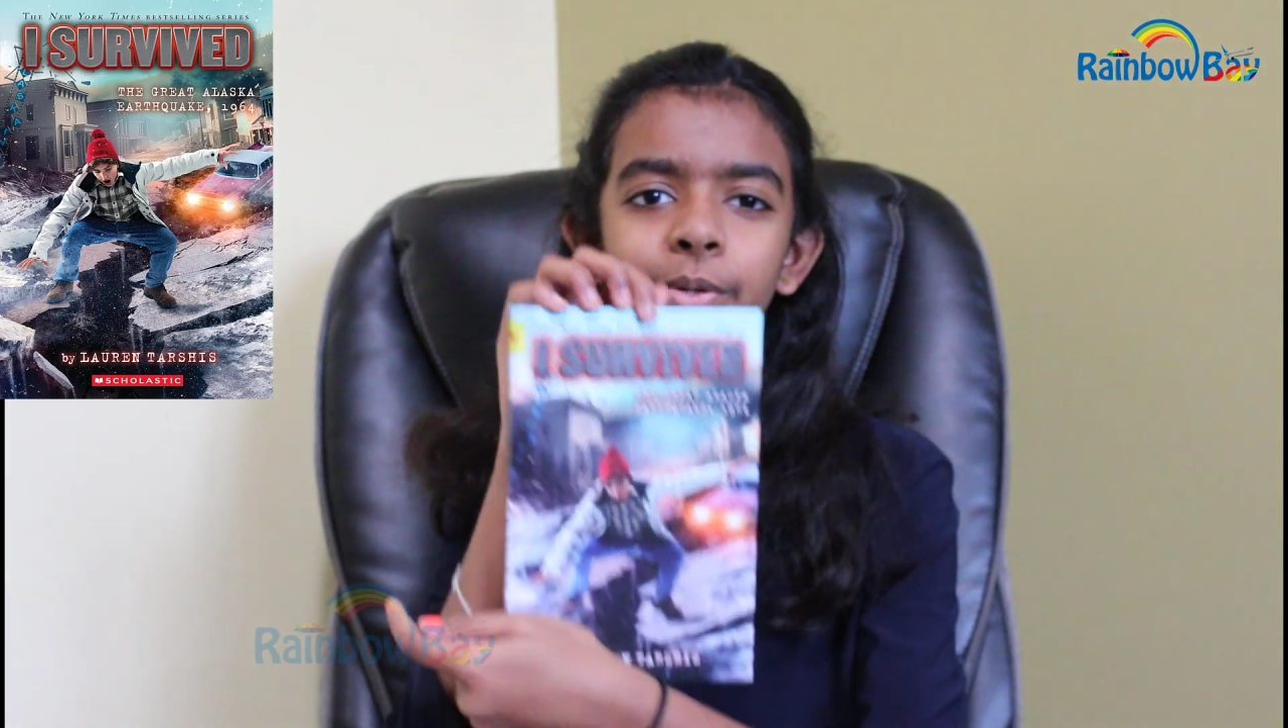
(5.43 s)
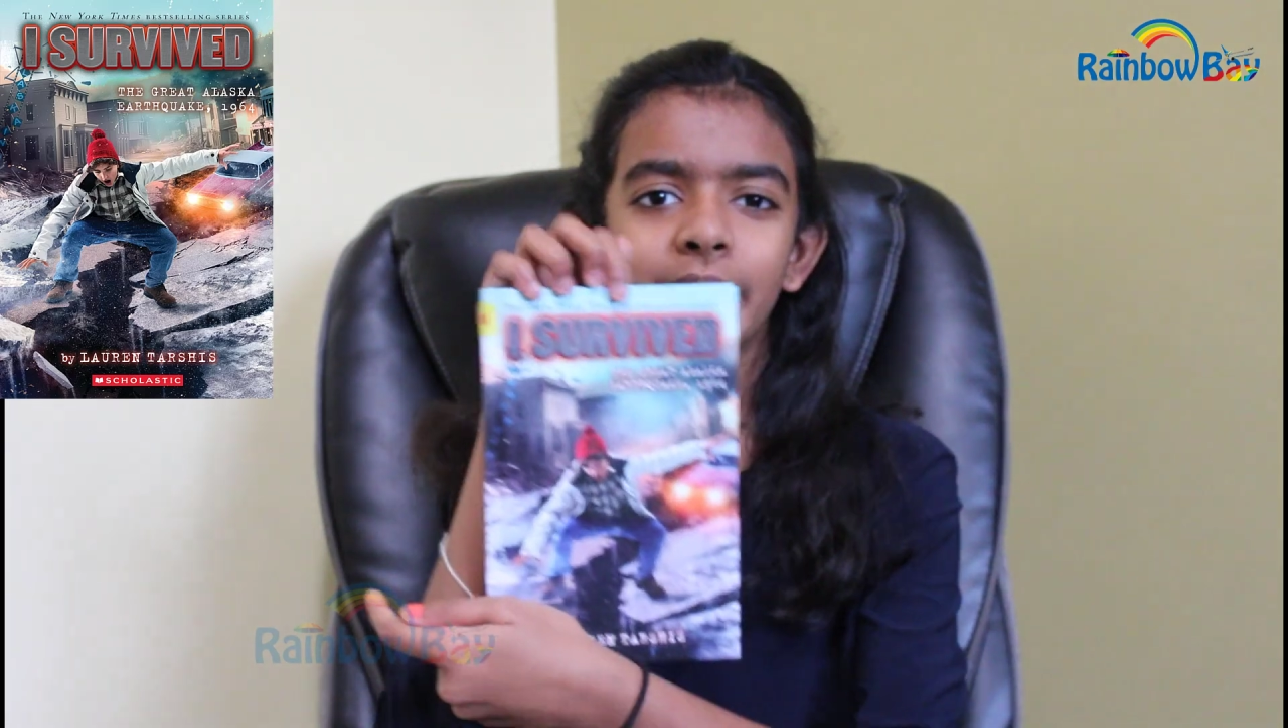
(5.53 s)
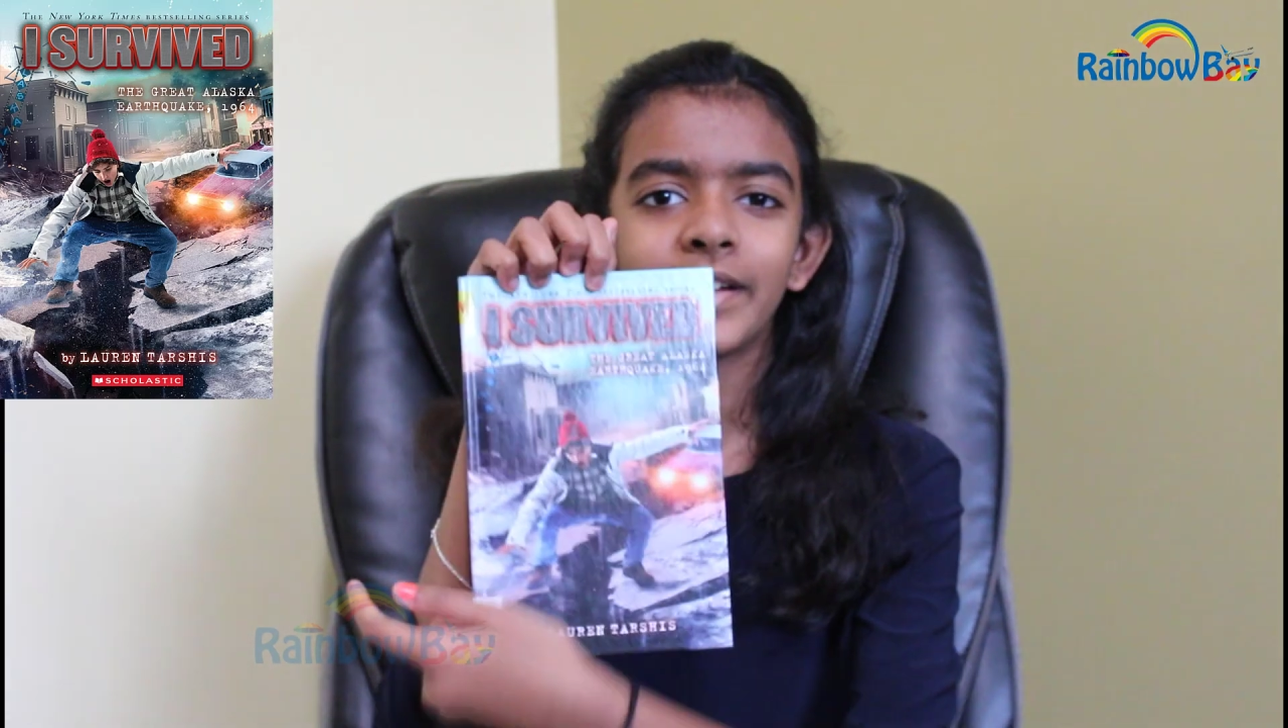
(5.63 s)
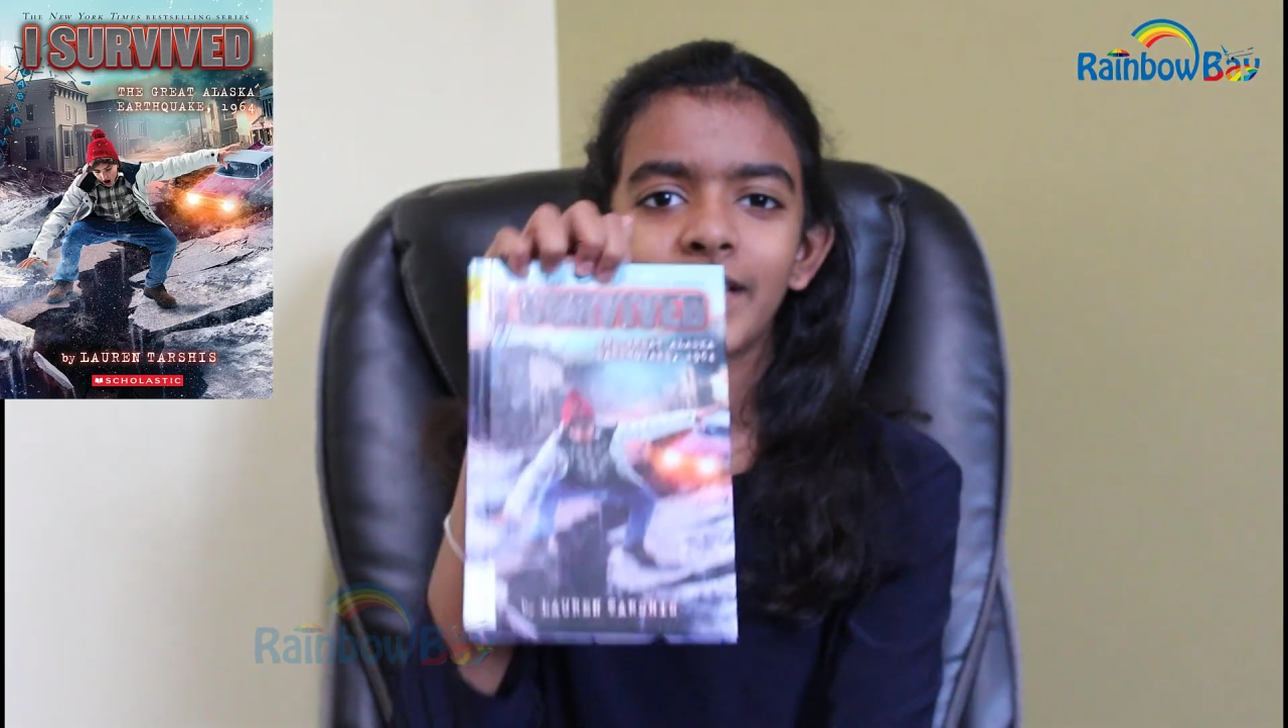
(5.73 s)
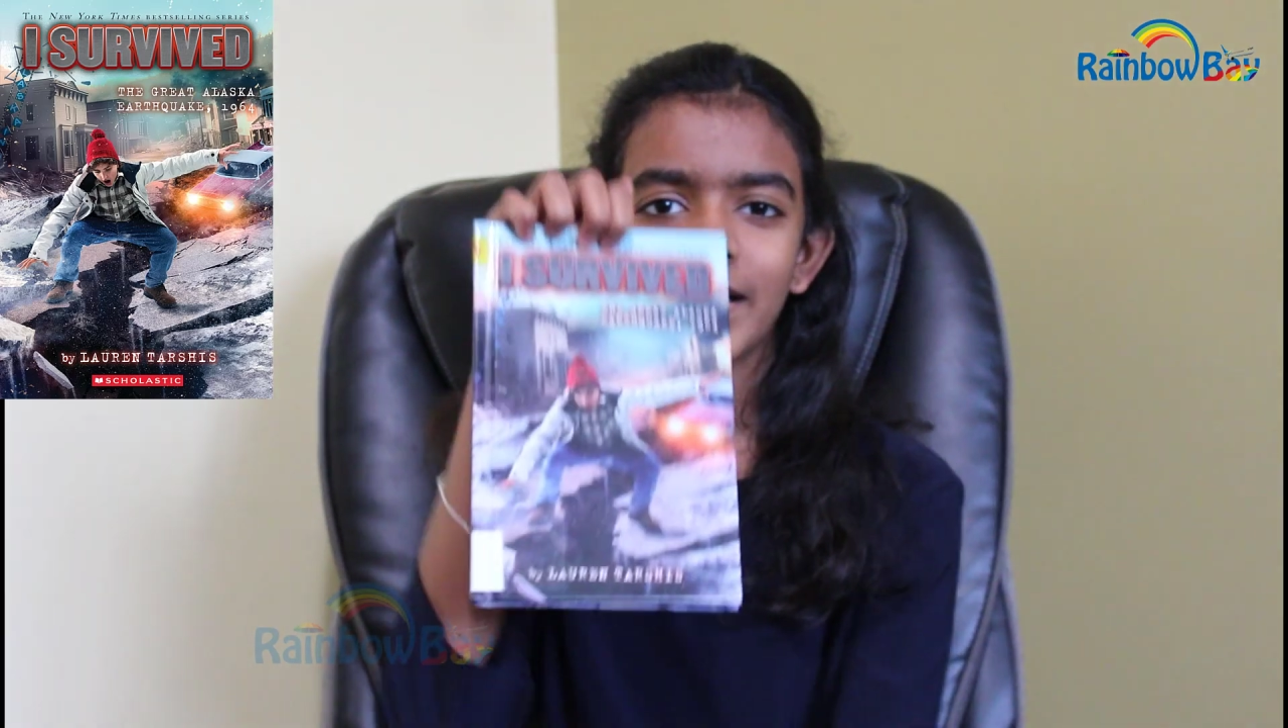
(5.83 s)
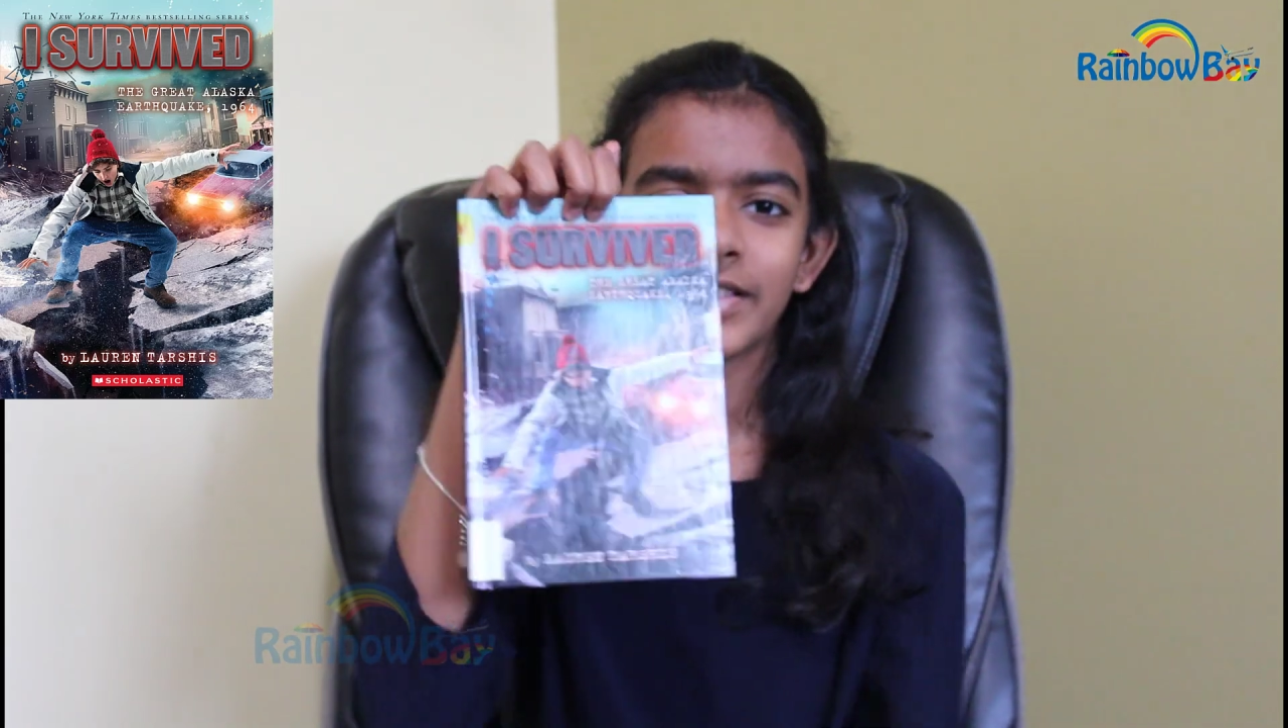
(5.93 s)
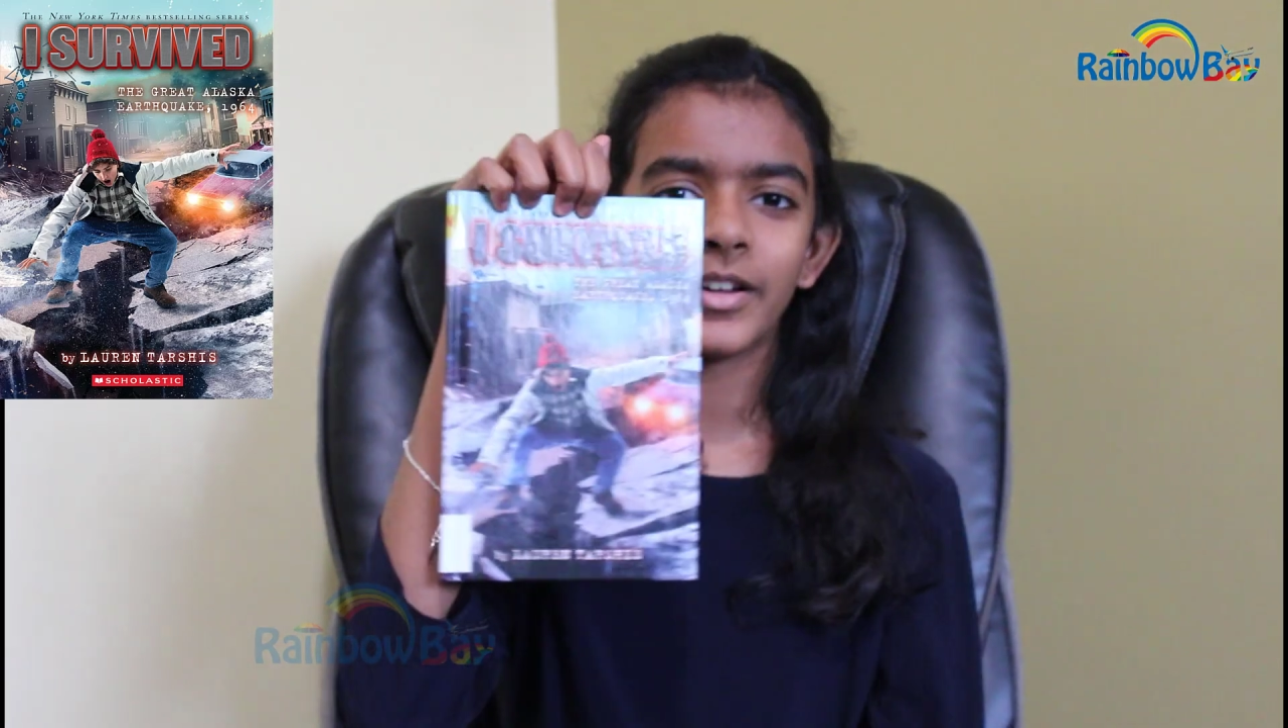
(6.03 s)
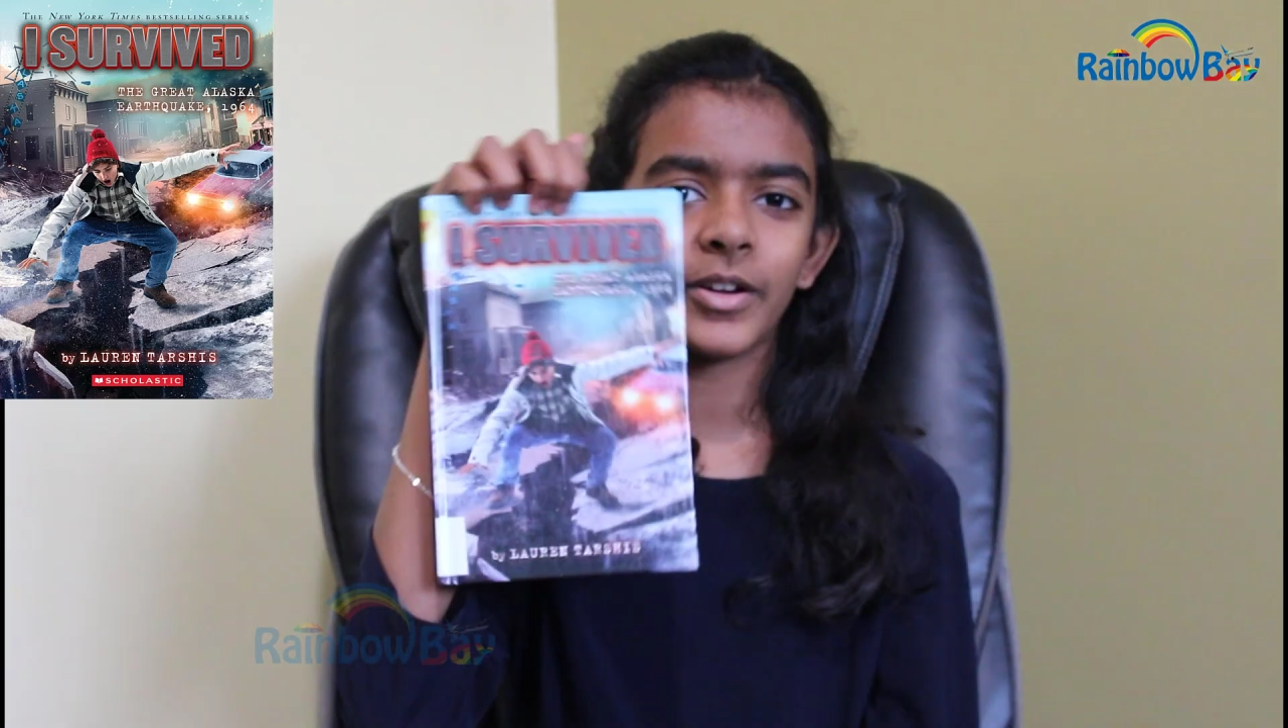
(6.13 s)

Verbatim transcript: Great Alaska